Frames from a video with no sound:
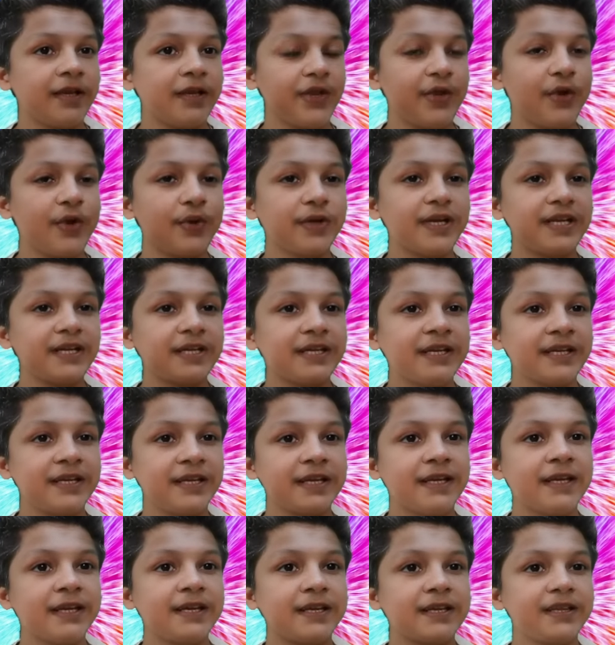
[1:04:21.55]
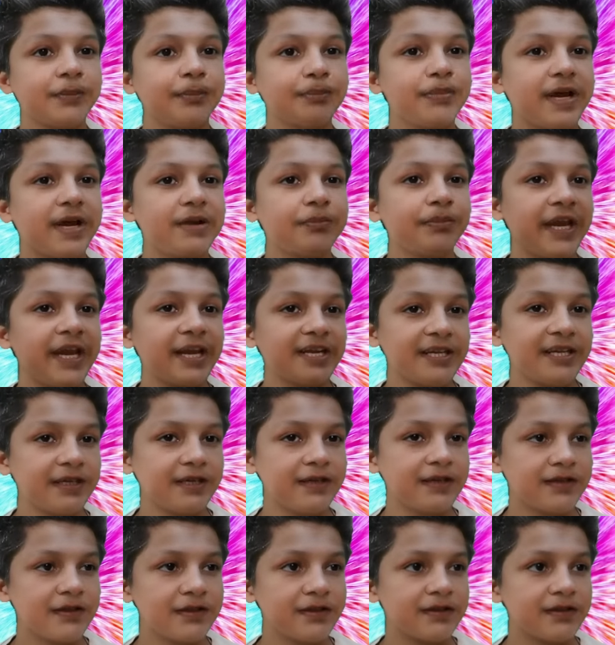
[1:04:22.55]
Conan the Barbarian,